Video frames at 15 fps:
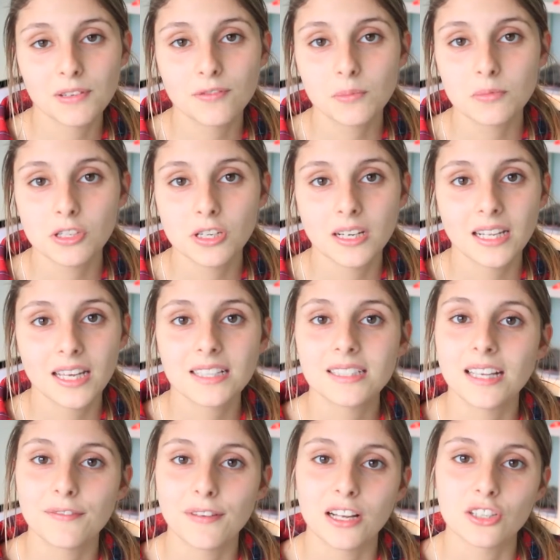me from doing this.
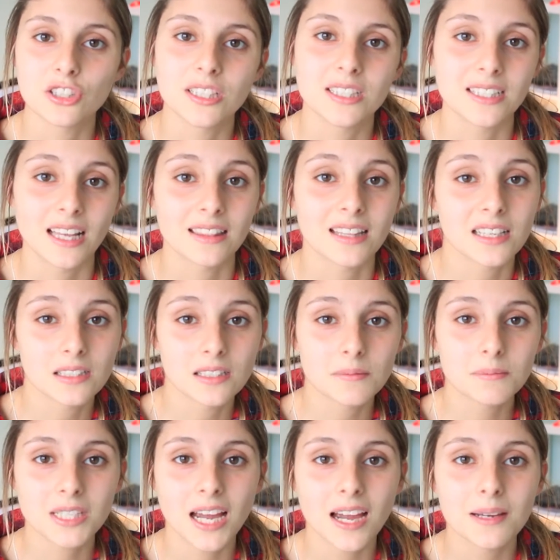They've actually said that
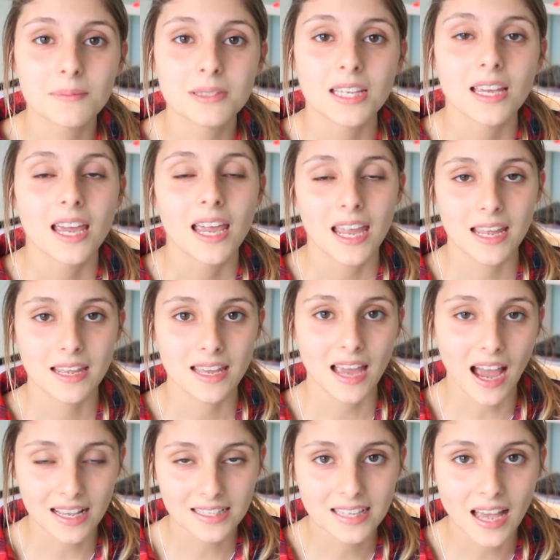sometimes it
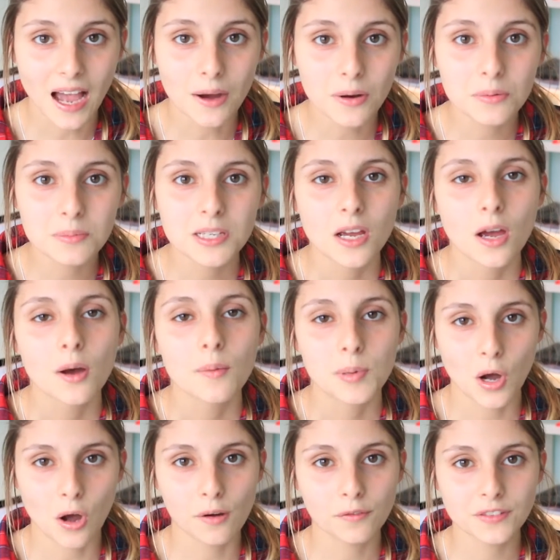has helped,
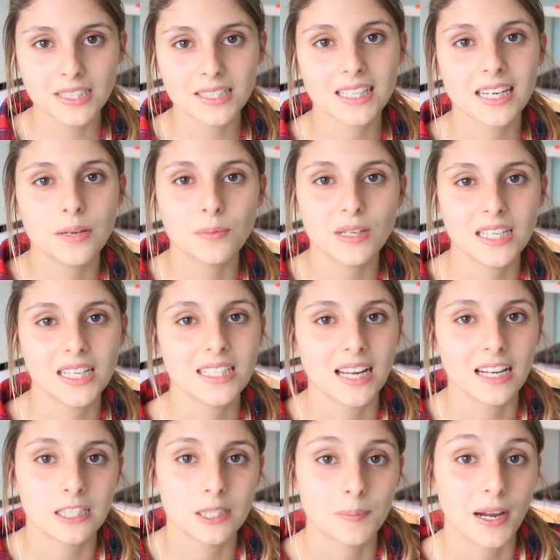but obviously we need
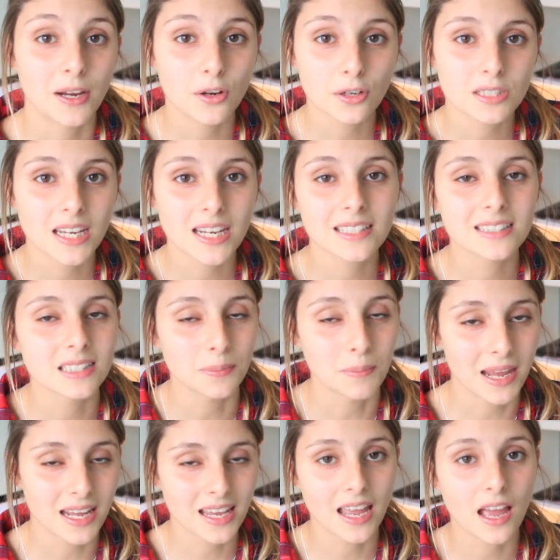antibiotics to
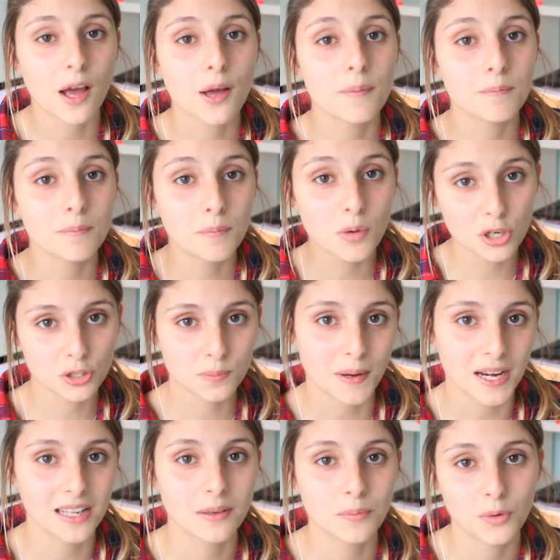make it much
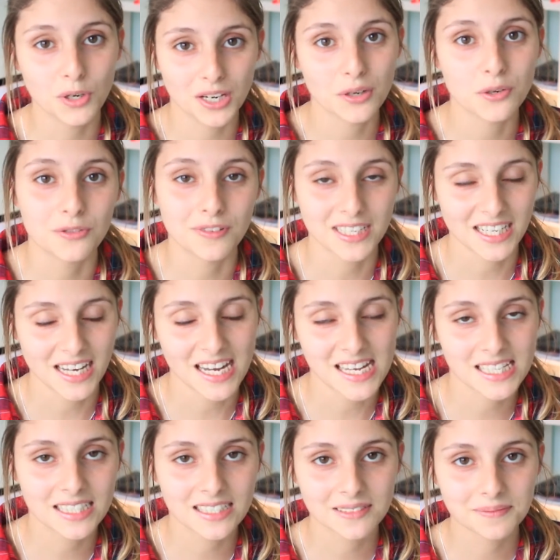better than what it already
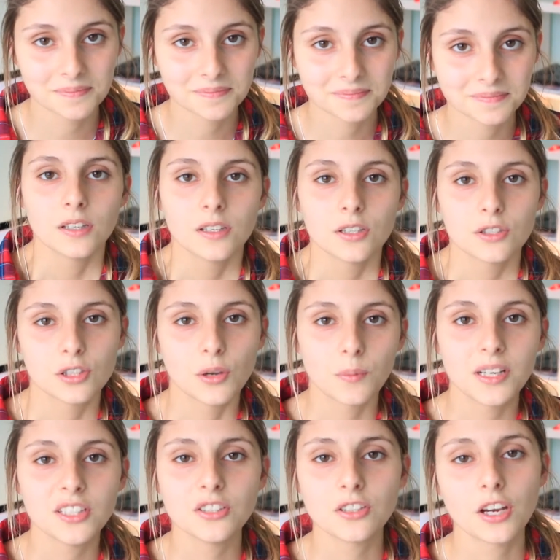is. So
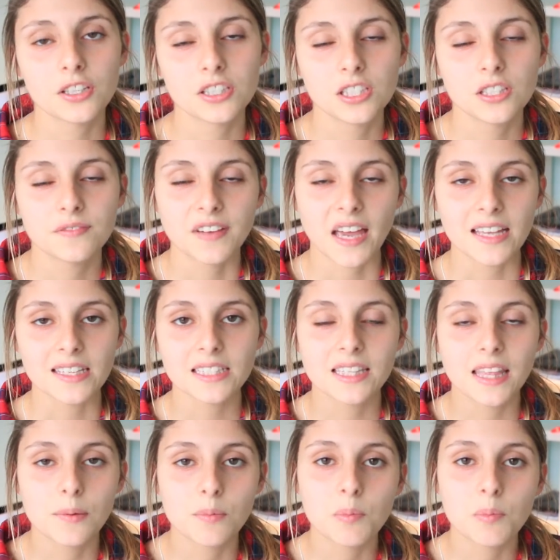when you go to the vets, they